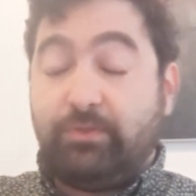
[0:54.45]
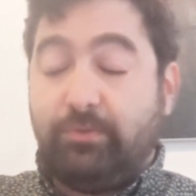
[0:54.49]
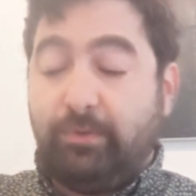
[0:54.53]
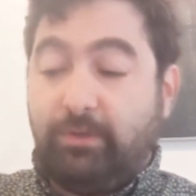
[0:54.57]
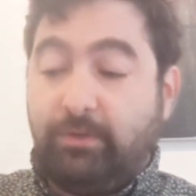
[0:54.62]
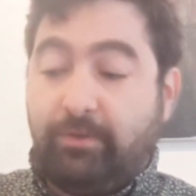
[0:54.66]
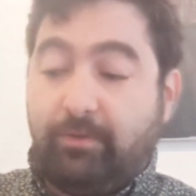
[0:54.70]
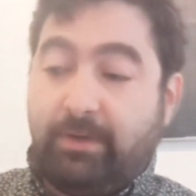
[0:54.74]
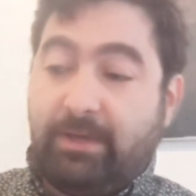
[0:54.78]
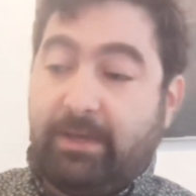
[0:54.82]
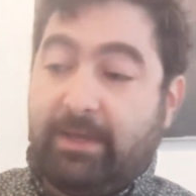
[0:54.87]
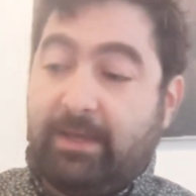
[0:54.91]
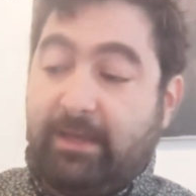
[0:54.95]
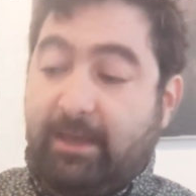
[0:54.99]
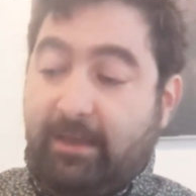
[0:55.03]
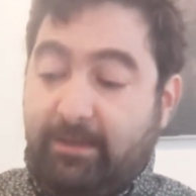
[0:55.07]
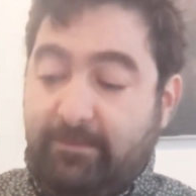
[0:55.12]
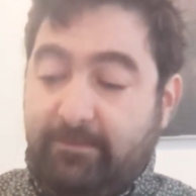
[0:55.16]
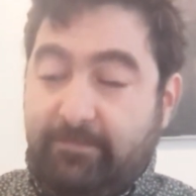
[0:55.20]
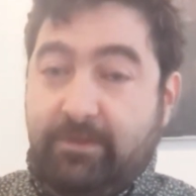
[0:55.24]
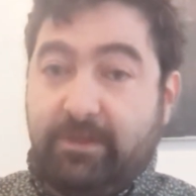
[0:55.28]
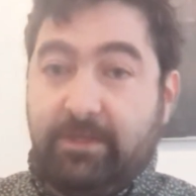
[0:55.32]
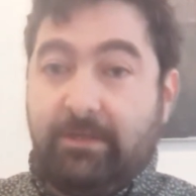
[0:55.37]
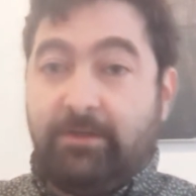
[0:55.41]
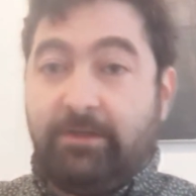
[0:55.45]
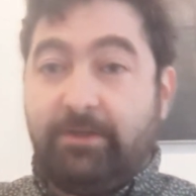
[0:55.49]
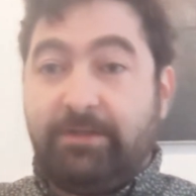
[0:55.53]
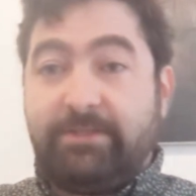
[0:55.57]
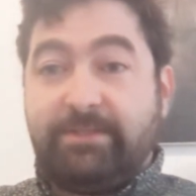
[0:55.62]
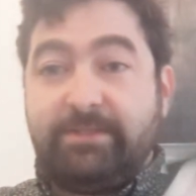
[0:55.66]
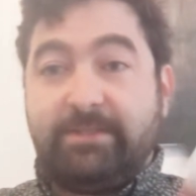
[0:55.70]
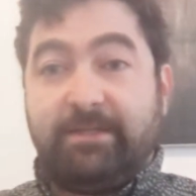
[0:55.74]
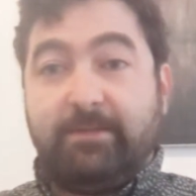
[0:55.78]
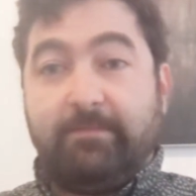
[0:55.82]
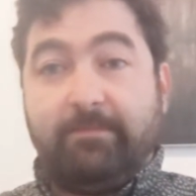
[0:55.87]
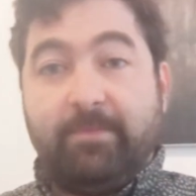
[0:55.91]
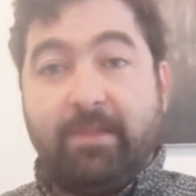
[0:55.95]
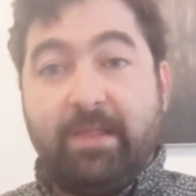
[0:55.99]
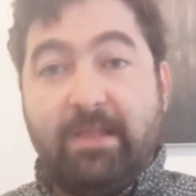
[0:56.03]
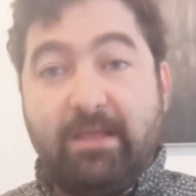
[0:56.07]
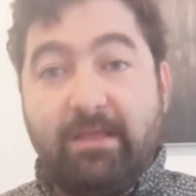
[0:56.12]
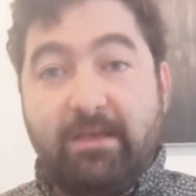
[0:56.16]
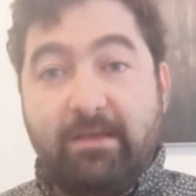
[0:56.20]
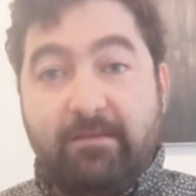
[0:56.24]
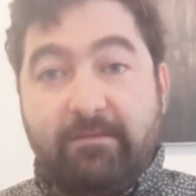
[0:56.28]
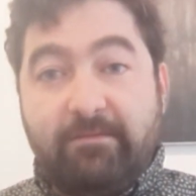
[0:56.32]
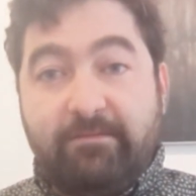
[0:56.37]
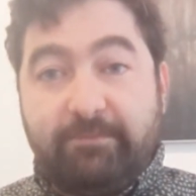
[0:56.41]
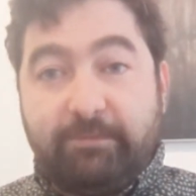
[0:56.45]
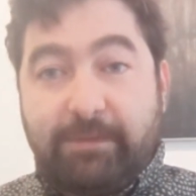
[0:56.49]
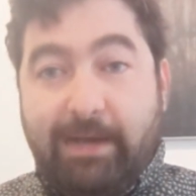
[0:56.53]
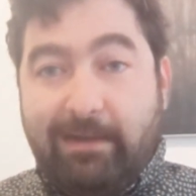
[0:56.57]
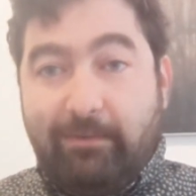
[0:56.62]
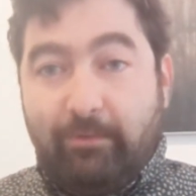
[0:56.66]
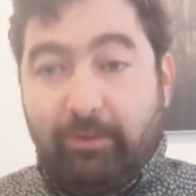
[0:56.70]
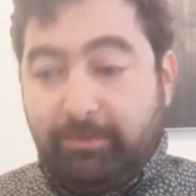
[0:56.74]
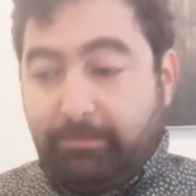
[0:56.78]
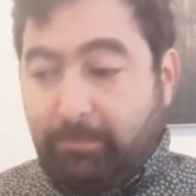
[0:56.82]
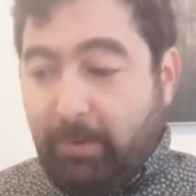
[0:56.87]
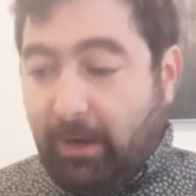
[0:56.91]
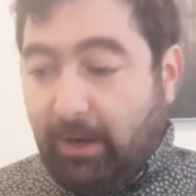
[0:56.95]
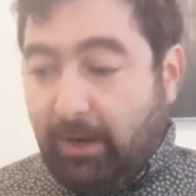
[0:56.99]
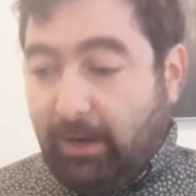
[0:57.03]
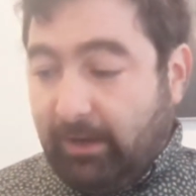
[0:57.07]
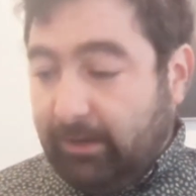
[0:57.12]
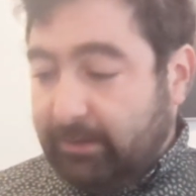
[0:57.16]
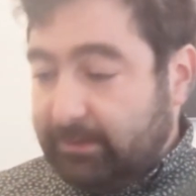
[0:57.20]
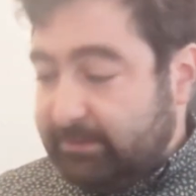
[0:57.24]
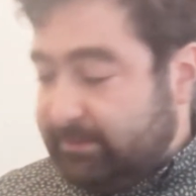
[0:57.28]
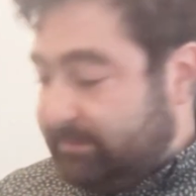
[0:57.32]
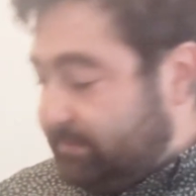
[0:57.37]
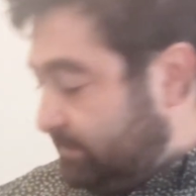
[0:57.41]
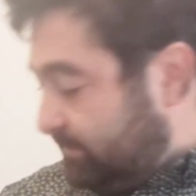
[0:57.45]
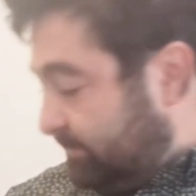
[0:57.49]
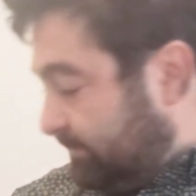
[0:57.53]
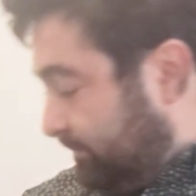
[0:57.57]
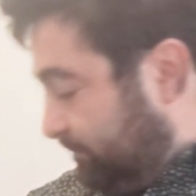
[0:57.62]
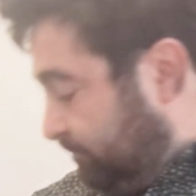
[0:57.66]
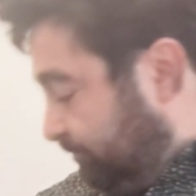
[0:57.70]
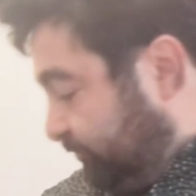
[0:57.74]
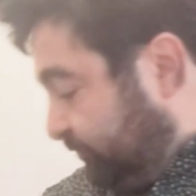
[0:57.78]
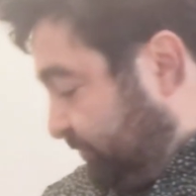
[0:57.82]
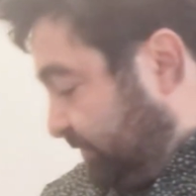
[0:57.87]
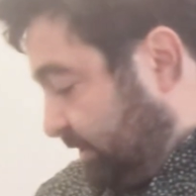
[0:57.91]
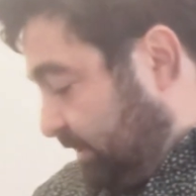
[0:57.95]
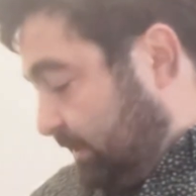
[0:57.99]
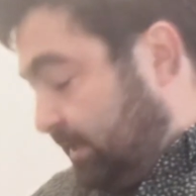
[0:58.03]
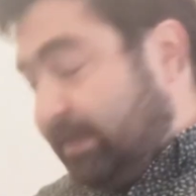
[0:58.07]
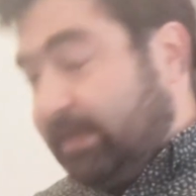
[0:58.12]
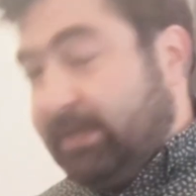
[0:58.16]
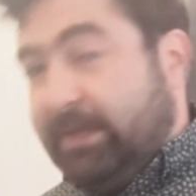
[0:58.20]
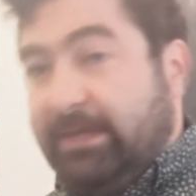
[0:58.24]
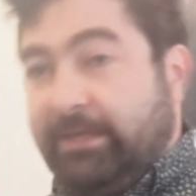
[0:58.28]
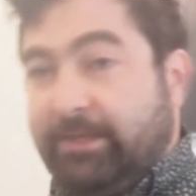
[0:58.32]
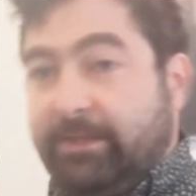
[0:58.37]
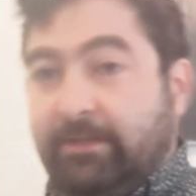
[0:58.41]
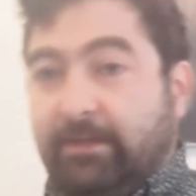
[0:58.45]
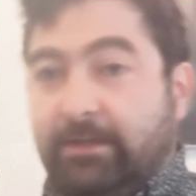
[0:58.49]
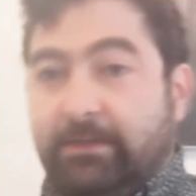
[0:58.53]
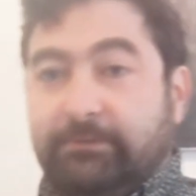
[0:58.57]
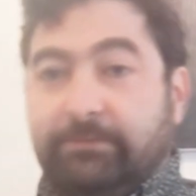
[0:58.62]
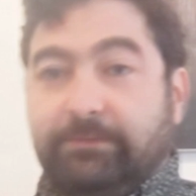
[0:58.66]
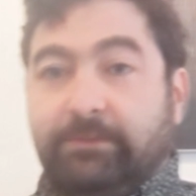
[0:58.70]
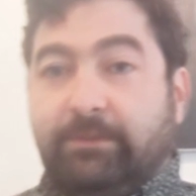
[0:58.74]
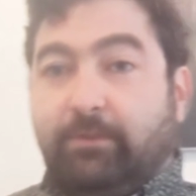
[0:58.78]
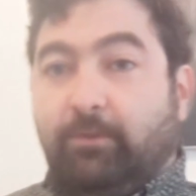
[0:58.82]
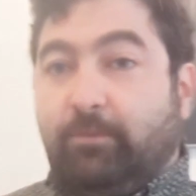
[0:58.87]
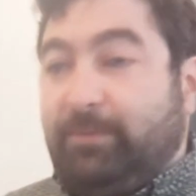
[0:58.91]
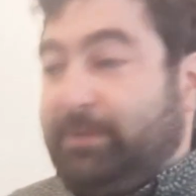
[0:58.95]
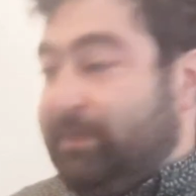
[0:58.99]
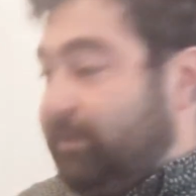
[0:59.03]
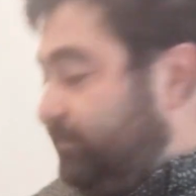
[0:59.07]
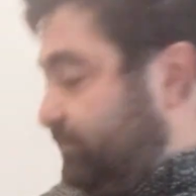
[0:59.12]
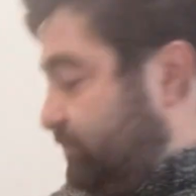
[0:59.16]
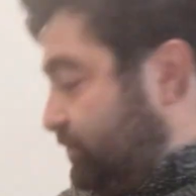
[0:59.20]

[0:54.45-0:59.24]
I have here some flower pots and a little bit of soil.